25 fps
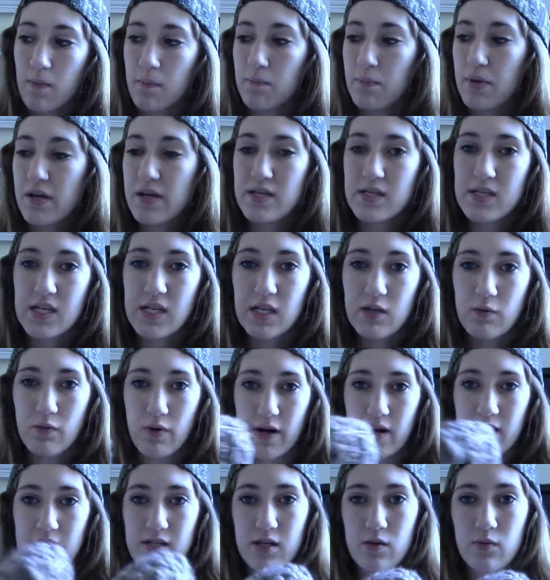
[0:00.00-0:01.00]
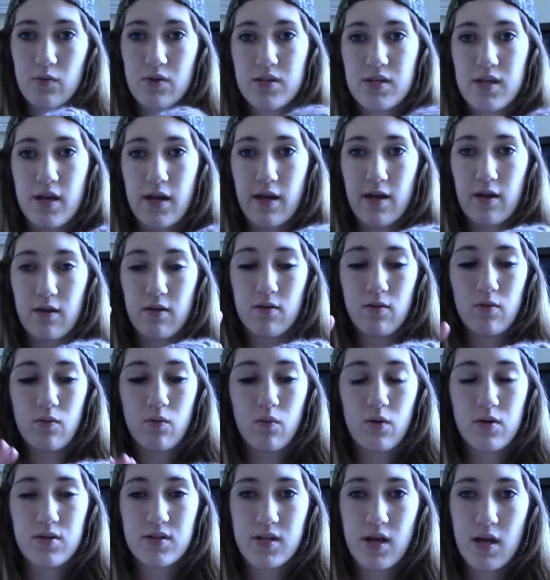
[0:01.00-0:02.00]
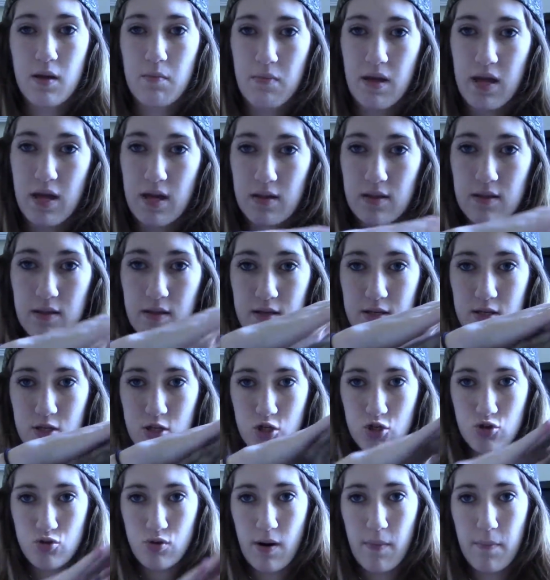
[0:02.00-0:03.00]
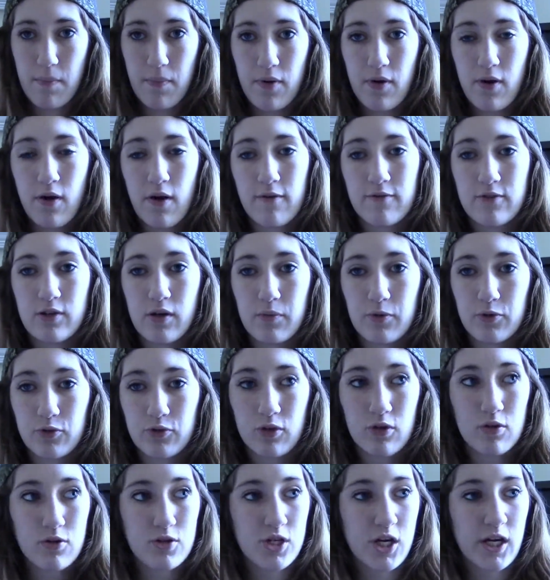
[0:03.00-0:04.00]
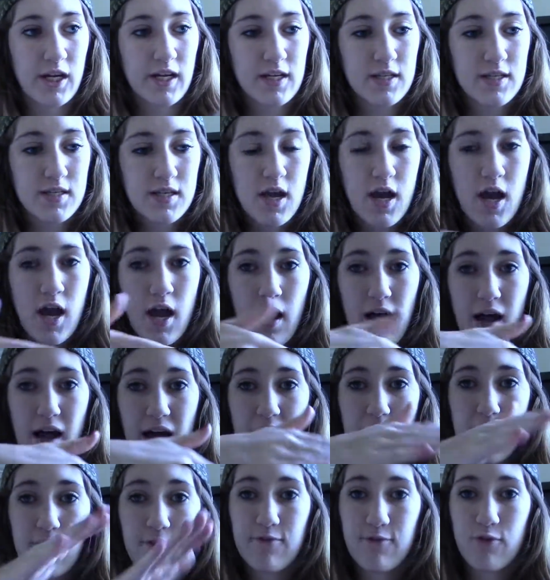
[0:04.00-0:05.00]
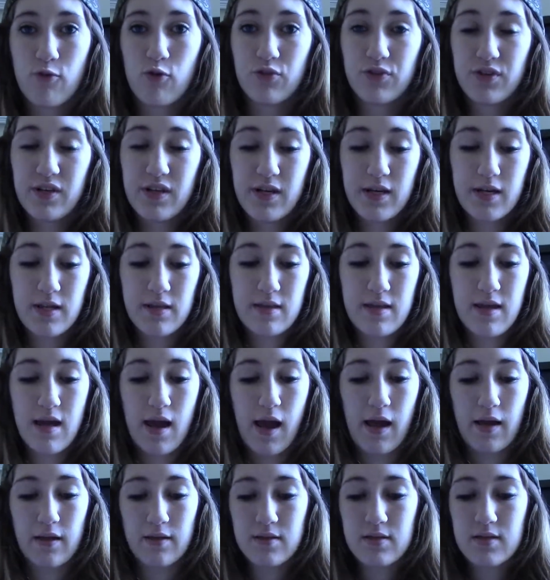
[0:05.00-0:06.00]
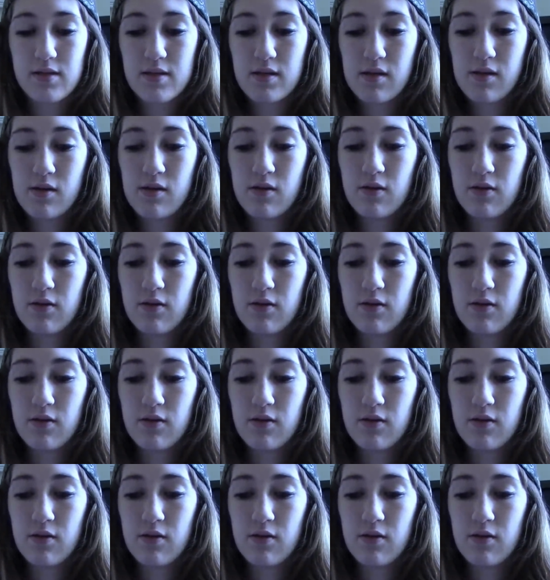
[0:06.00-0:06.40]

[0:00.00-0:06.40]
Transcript: basically what I did was once I made the strip of double crochets, I folded in the ends,